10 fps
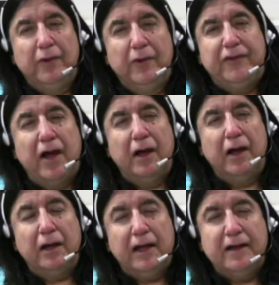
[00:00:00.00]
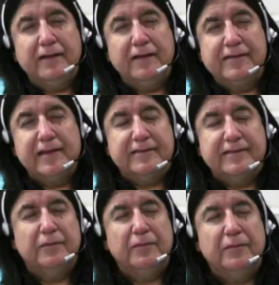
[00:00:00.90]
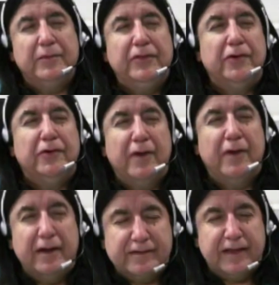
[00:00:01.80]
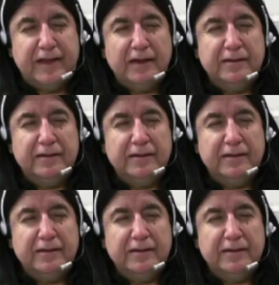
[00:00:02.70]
which are inconsistent with your ground state,